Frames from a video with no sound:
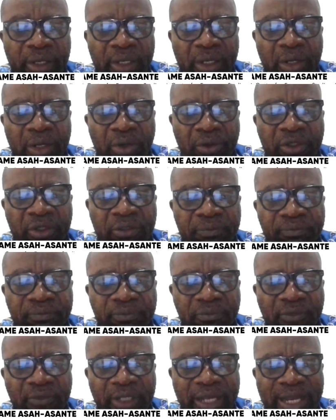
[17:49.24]
look,
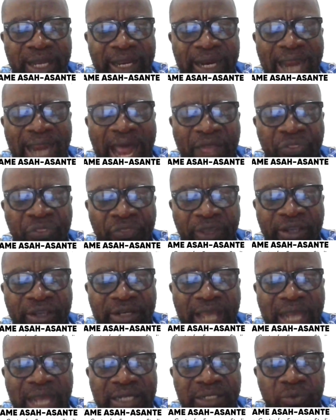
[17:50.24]
uh, I
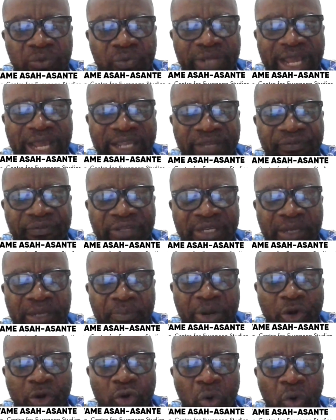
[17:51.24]
think that we are giving
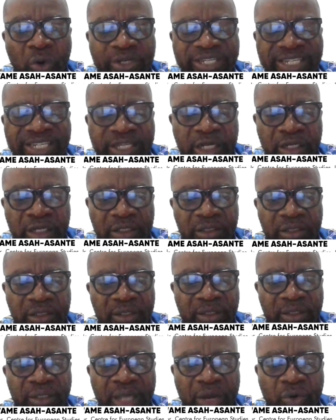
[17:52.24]
them a raw deal,
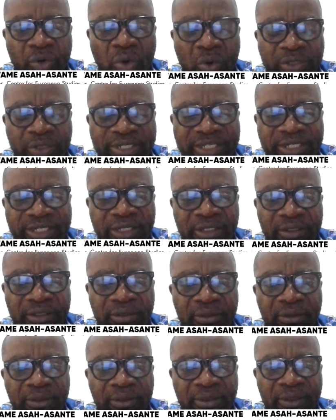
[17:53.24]
a raw deal,
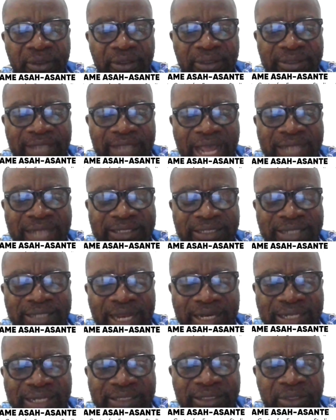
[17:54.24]
that
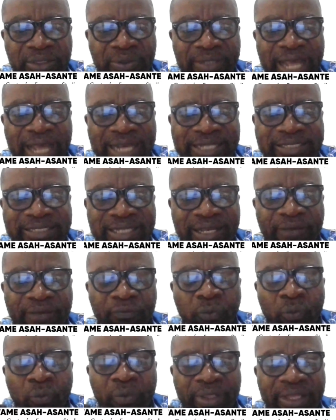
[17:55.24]
the little that is
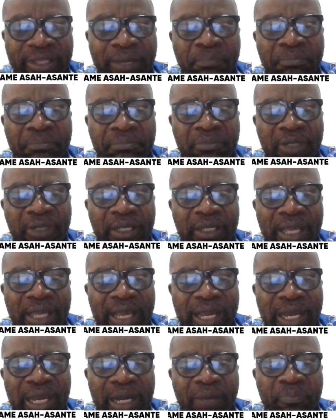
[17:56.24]
left with them,
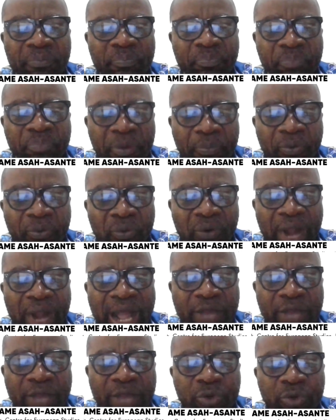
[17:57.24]
uh, people
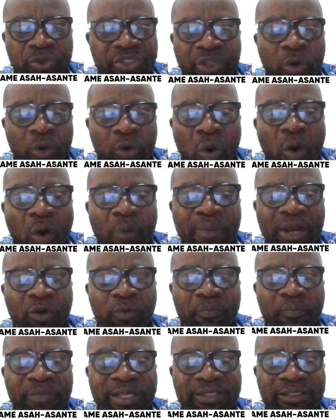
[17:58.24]
are using all manner of
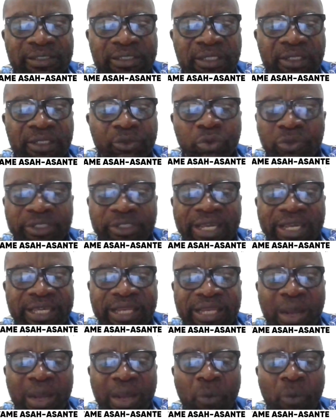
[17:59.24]
means to take it away